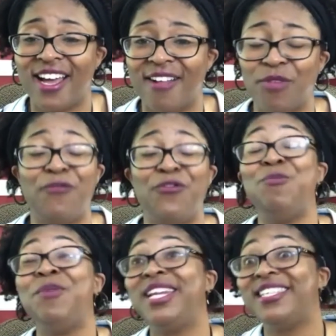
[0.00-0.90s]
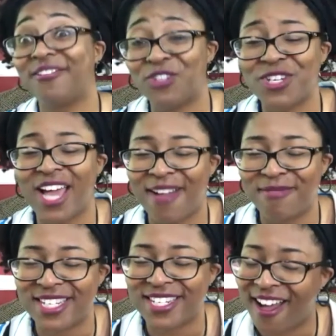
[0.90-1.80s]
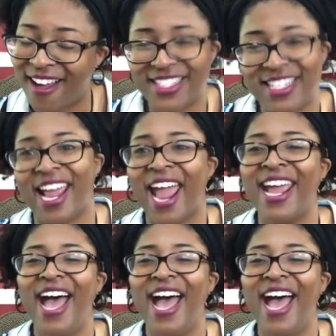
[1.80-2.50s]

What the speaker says: a few minutes of your time to talk today.